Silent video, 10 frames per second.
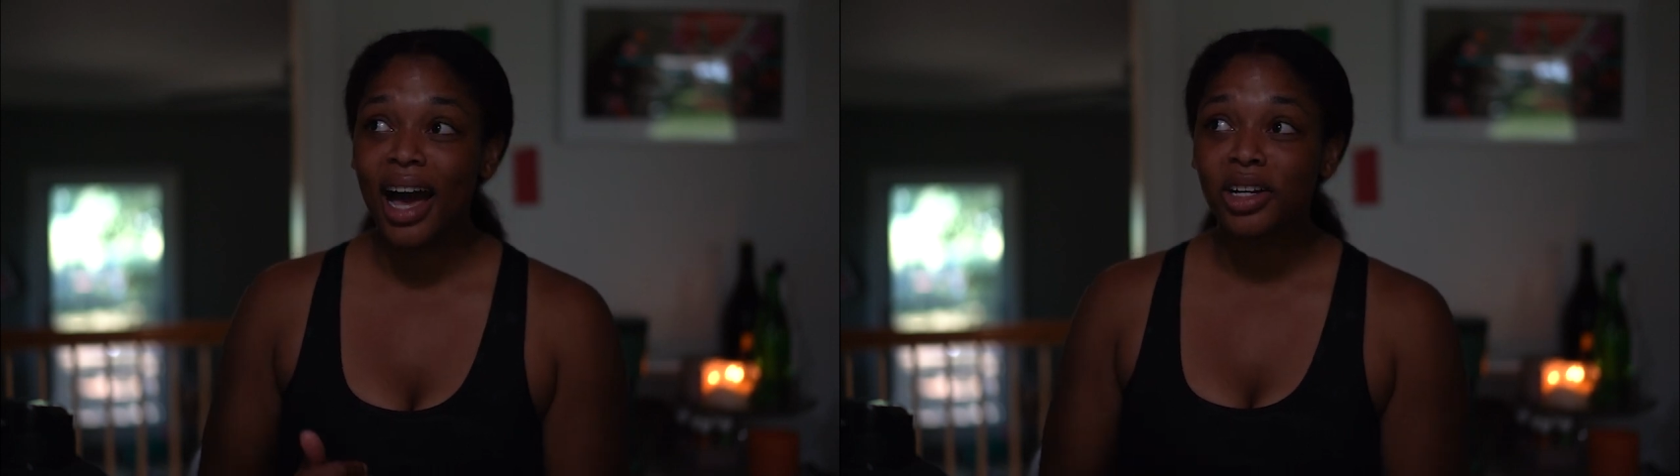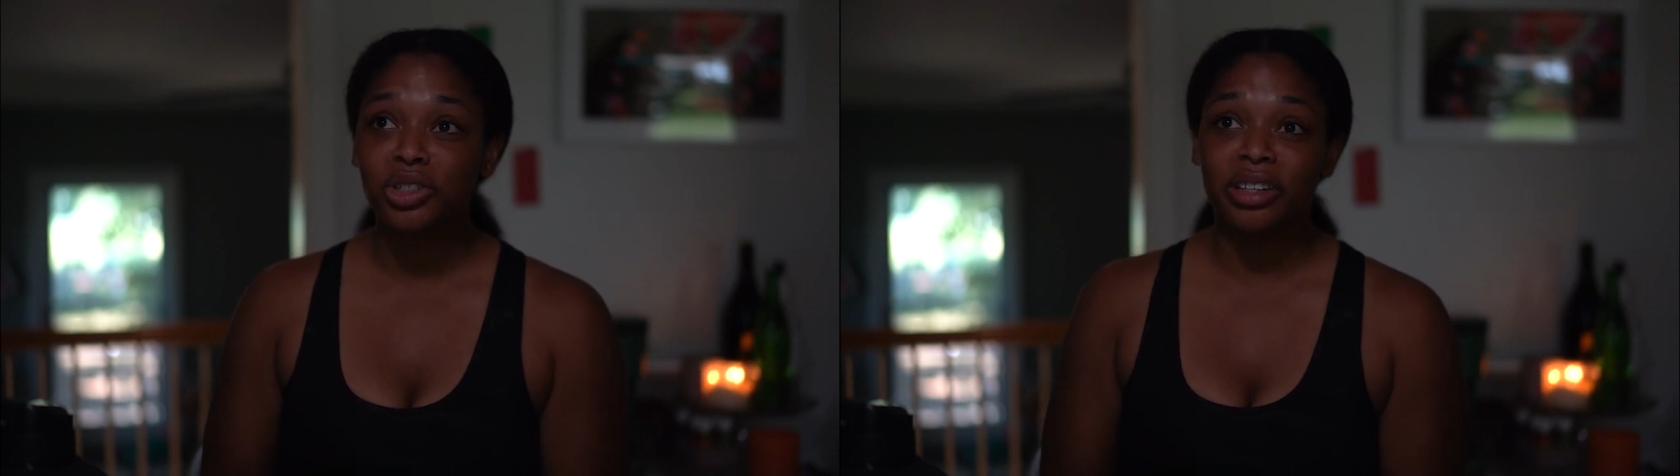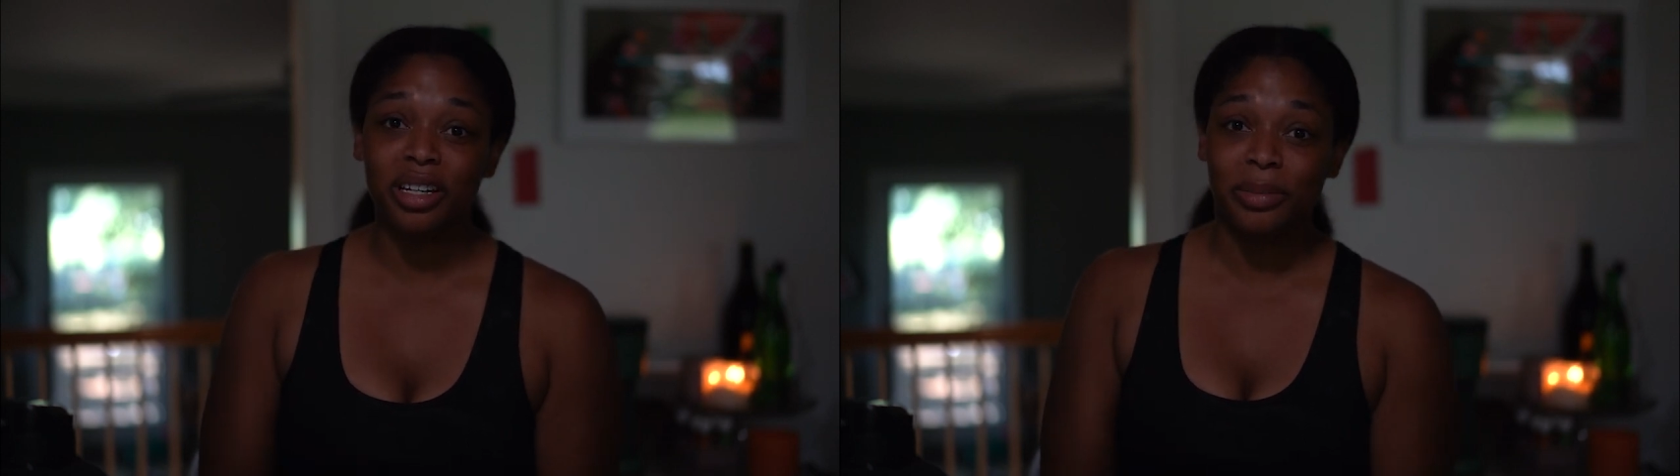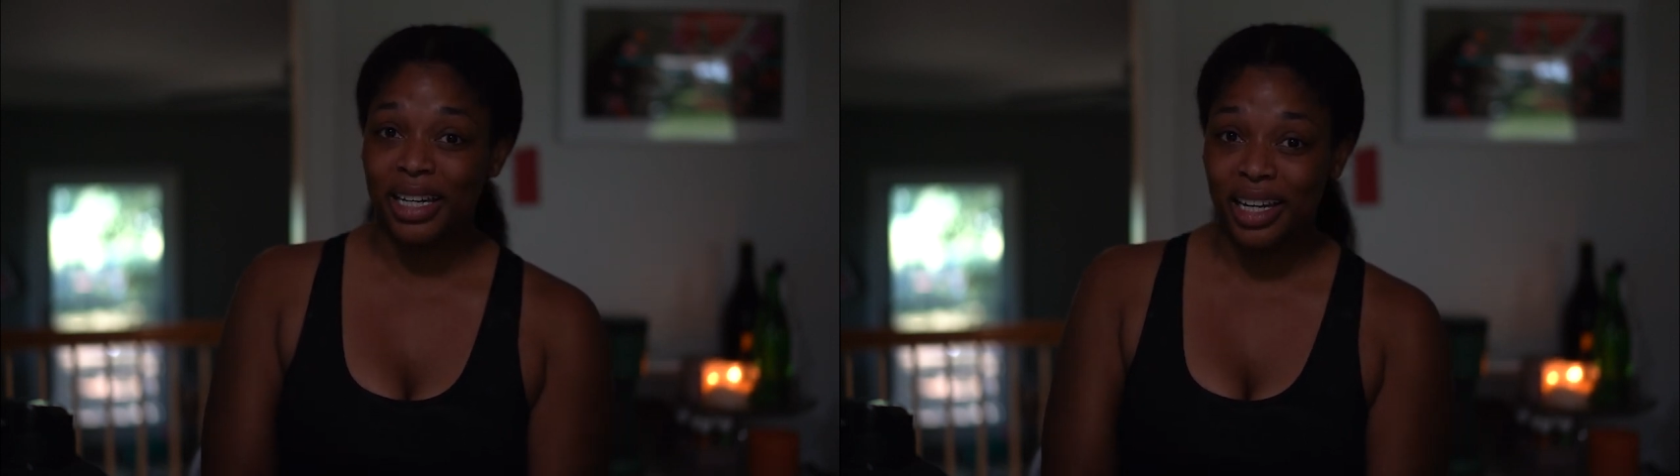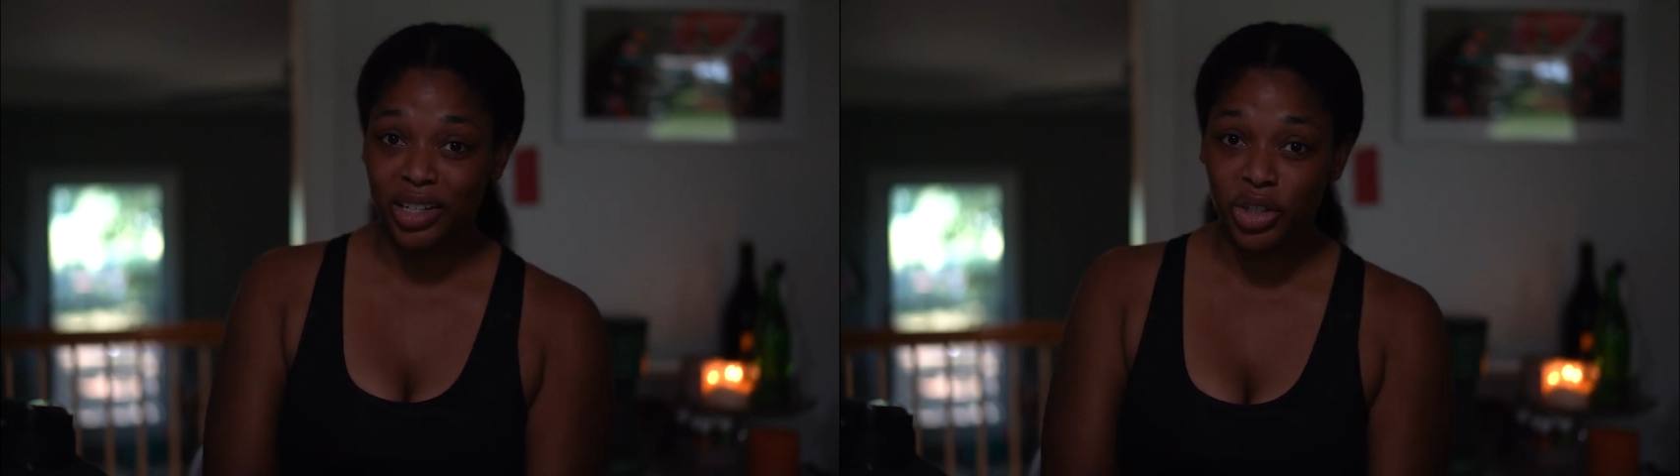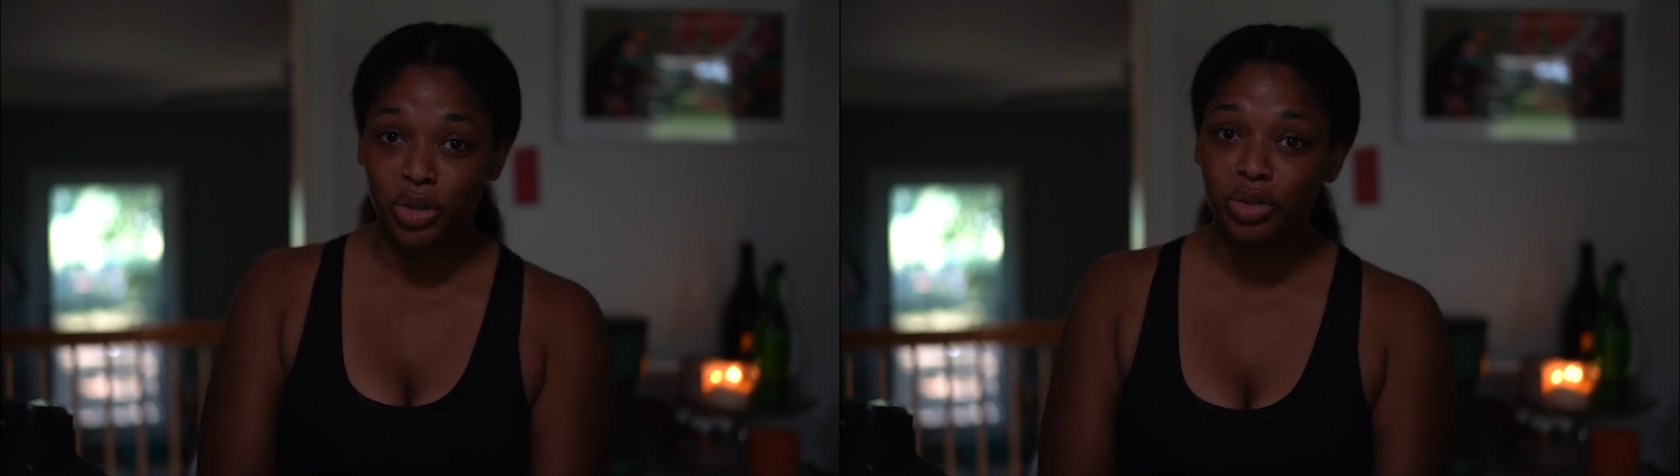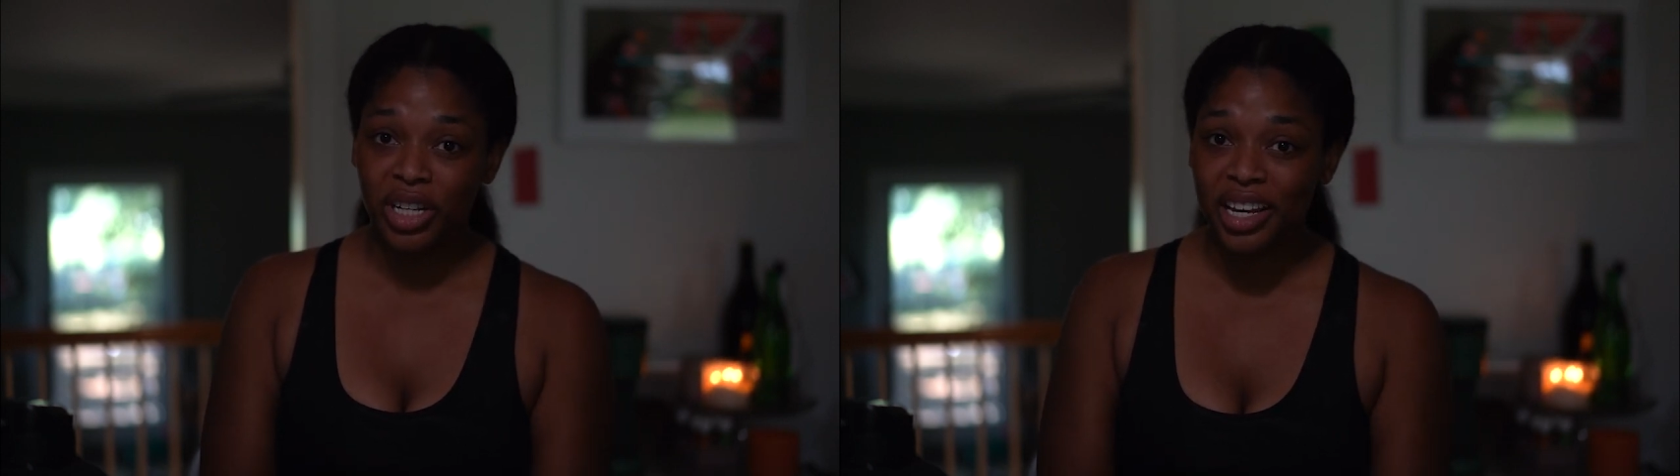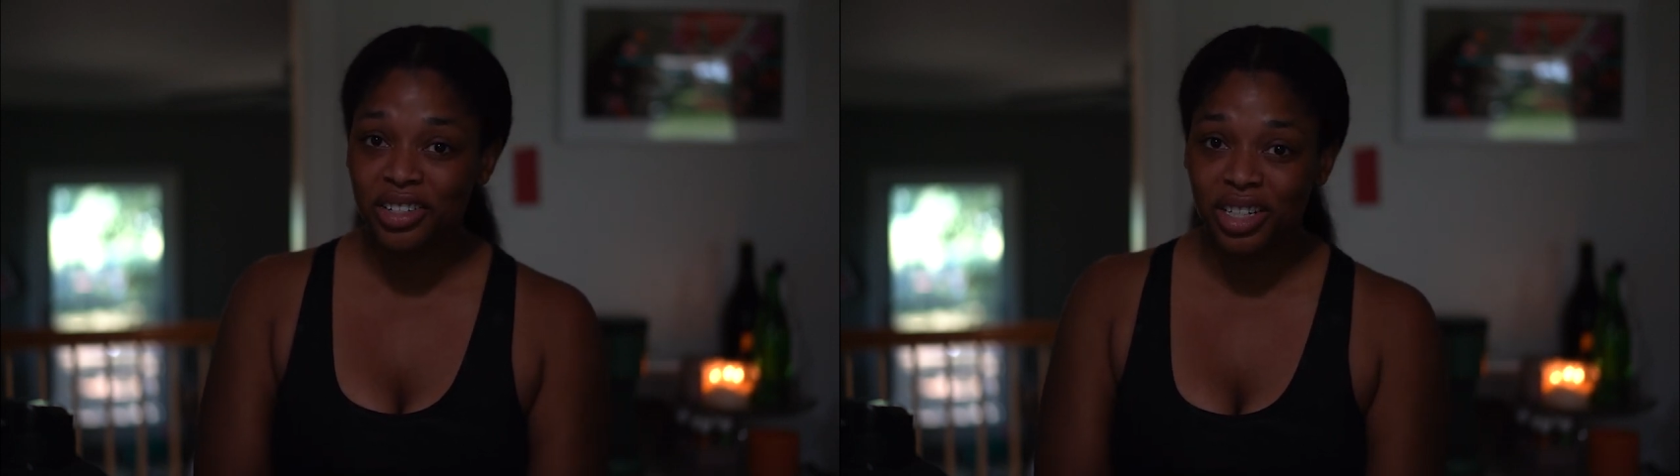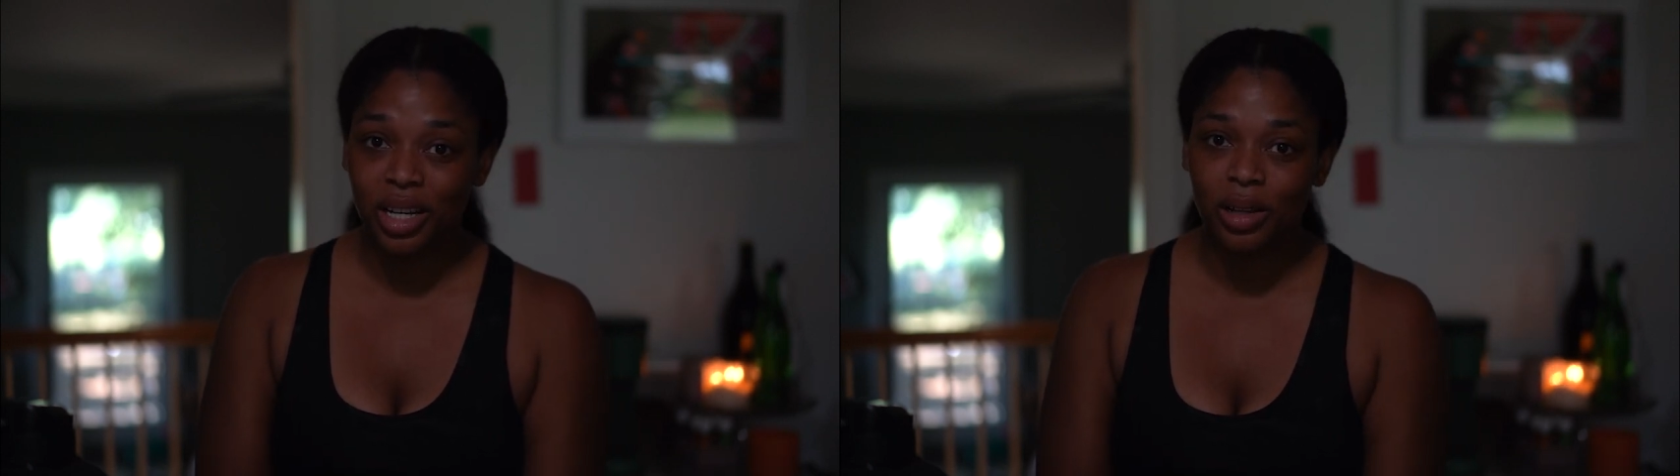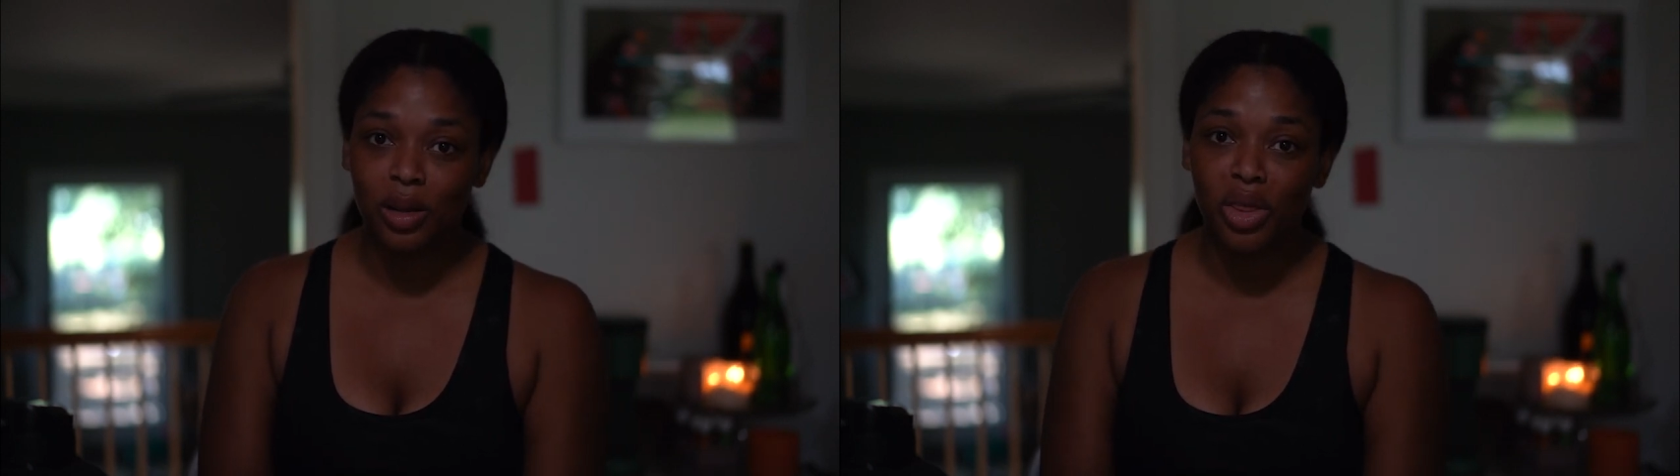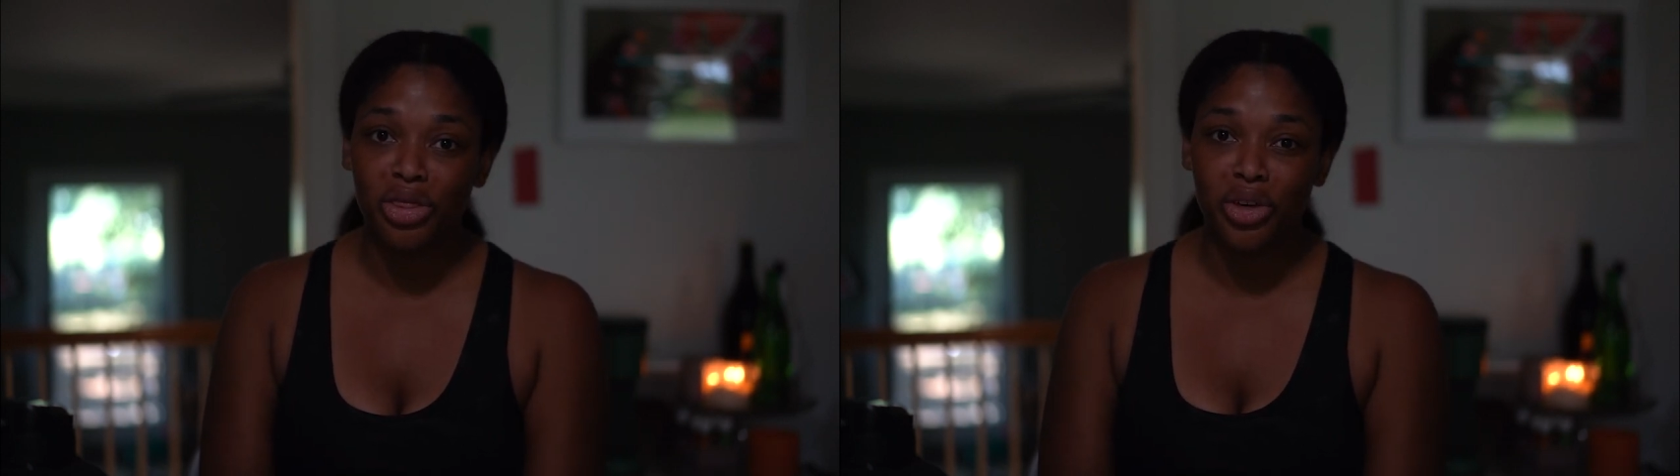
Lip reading: actually committing to changing